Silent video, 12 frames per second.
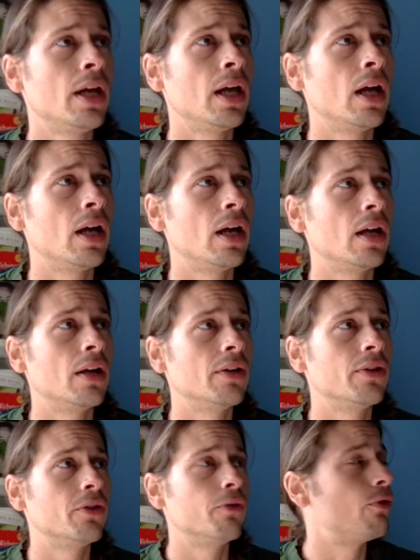
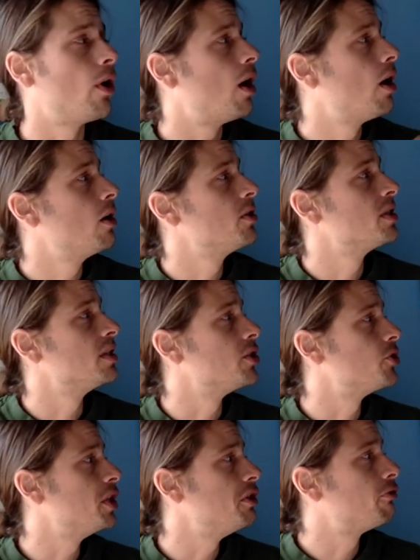The frogs and the
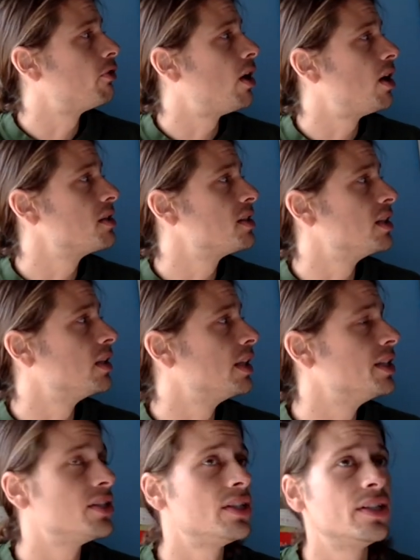tree frogs and the
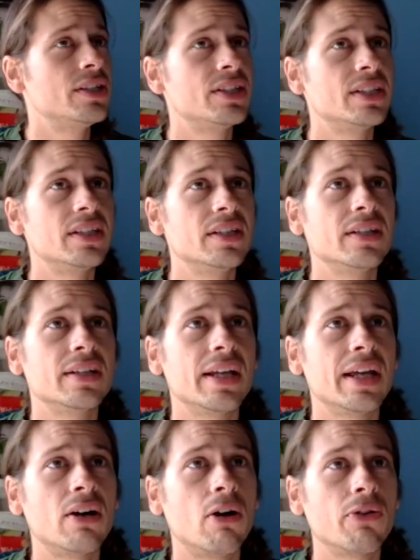lizards and
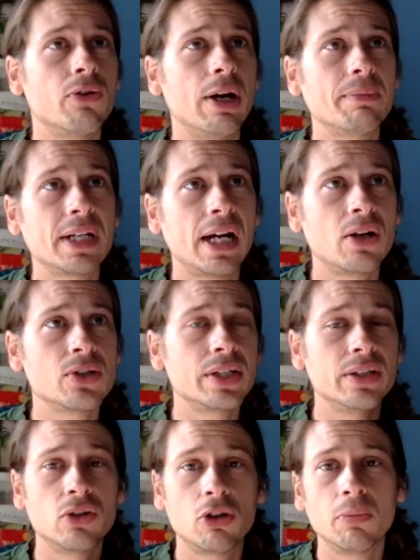all the reptiles that
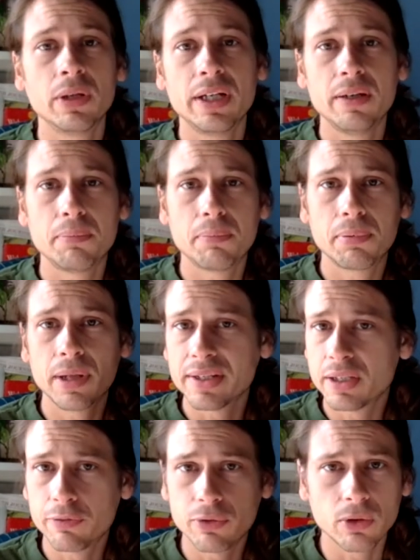are normally
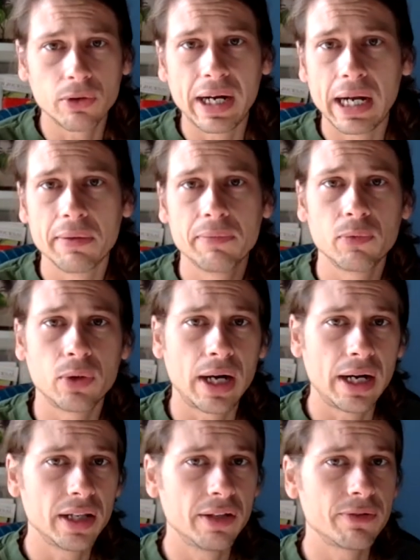plentiful around where
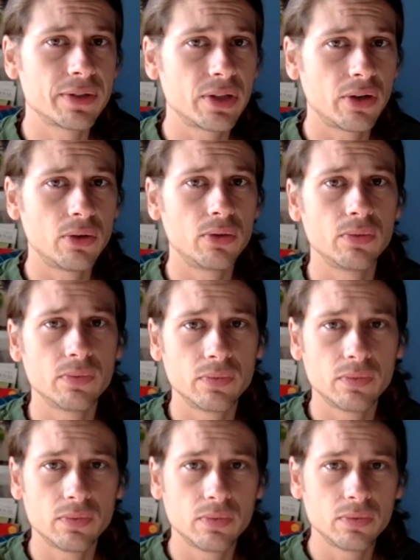I live, so
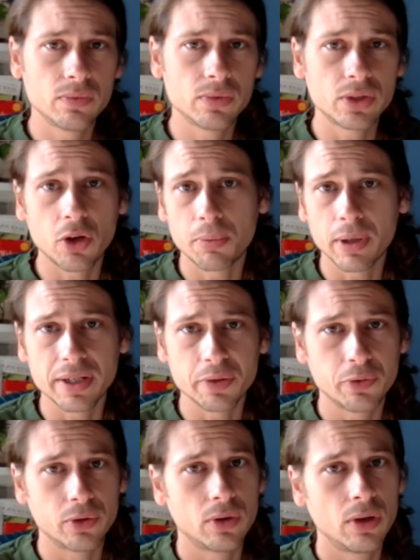
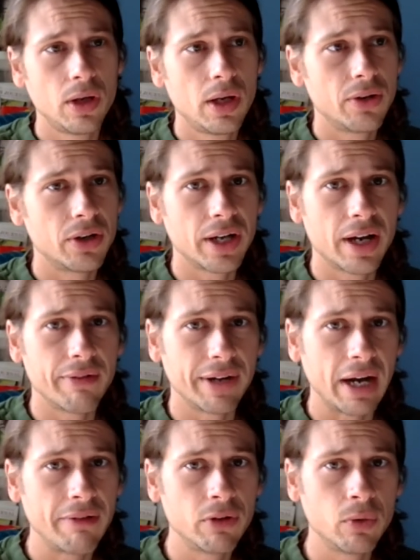plentiful. They're kind of like
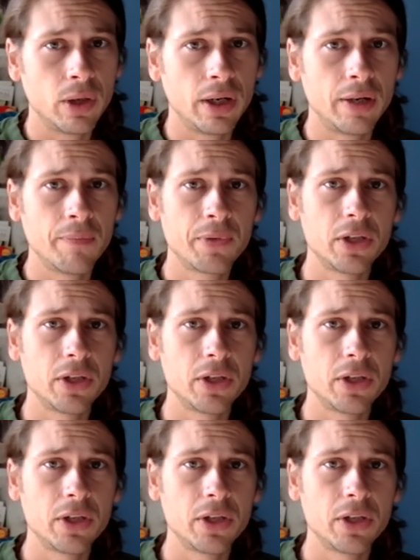everywhere.